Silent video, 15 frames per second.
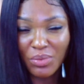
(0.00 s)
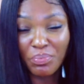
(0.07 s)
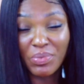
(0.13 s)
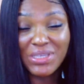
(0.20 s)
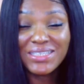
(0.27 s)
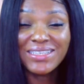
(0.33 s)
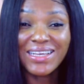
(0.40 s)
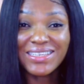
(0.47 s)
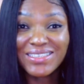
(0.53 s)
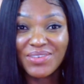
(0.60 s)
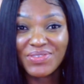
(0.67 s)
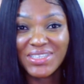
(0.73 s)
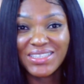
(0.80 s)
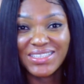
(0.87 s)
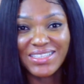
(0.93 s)
the business
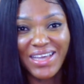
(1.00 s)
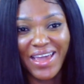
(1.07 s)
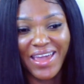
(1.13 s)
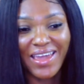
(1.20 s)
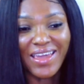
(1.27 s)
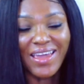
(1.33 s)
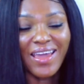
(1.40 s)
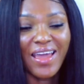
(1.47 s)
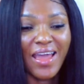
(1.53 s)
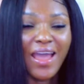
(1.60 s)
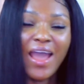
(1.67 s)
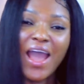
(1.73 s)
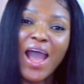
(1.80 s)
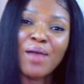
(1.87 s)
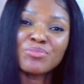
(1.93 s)
of the day,
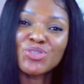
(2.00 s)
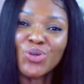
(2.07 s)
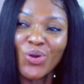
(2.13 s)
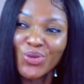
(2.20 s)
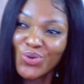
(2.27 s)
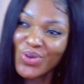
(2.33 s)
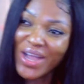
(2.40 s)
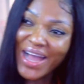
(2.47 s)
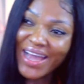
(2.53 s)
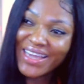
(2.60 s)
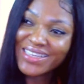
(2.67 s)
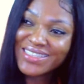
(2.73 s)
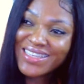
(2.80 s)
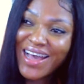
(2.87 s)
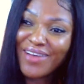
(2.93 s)
I'm sure you
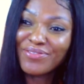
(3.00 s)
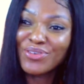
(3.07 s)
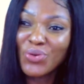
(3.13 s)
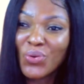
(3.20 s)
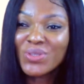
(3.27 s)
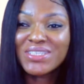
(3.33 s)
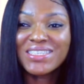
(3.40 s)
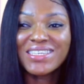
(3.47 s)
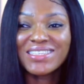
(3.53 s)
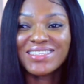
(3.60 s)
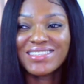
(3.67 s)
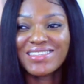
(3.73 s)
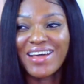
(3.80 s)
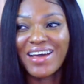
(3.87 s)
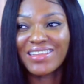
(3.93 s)
guys have
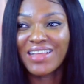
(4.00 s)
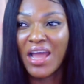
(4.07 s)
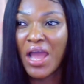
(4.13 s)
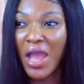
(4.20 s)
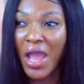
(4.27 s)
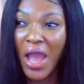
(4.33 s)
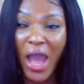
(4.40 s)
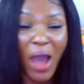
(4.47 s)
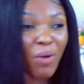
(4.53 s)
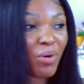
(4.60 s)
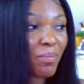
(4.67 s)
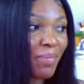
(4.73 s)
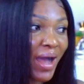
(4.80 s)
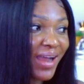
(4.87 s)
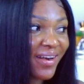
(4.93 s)
noticed that
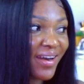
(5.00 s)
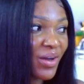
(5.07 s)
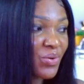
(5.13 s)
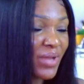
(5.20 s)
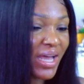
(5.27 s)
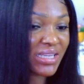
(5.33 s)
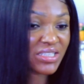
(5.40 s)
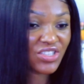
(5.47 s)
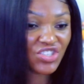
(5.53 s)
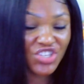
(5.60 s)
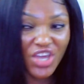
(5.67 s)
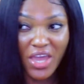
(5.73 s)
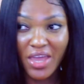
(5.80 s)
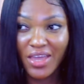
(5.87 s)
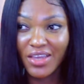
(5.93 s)
our background has
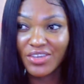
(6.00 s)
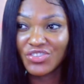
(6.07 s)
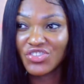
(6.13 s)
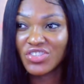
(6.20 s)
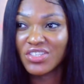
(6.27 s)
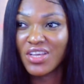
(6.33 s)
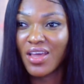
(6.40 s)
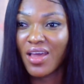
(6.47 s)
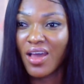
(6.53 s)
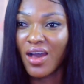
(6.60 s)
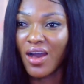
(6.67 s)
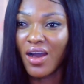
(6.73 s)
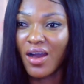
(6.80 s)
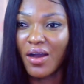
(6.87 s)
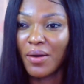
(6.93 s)
changed.
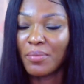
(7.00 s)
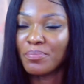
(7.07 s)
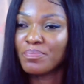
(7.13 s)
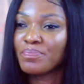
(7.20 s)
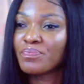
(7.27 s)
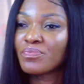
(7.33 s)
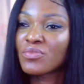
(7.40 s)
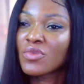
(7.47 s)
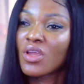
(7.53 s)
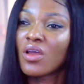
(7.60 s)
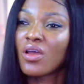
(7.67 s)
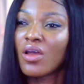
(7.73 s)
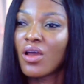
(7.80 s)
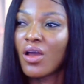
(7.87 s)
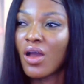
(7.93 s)
I'm
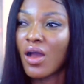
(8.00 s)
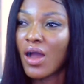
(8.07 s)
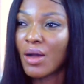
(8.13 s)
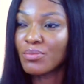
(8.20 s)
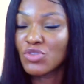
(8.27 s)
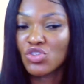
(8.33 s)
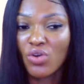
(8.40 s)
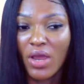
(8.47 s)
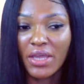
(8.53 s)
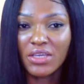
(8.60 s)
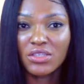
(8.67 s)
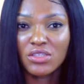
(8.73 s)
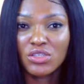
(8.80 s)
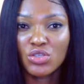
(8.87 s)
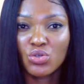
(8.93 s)

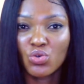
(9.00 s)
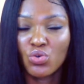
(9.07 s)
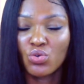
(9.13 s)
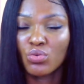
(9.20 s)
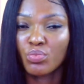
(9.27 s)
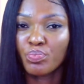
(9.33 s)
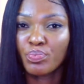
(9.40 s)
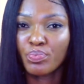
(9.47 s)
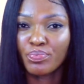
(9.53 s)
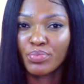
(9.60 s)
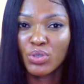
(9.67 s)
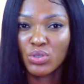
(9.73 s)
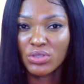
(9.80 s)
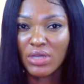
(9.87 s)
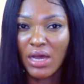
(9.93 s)
trying to
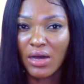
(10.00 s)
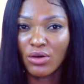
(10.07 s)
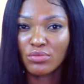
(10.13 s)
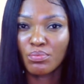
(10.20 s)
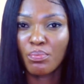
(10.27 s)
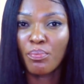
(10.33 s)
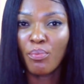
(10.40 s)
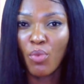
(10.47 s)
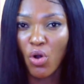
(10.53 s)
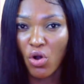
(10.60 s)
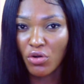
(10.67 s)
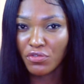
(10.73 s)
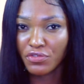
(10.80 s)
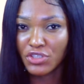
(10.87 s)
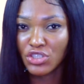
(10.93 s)
put out
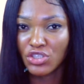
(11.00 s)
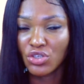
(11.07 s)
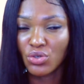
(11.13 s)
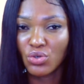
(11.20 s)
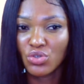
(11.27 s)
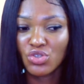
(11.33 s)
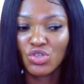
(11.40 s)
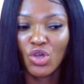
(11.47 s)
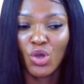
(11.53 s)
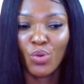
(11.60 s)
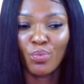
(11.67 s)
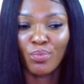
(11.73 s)
more videos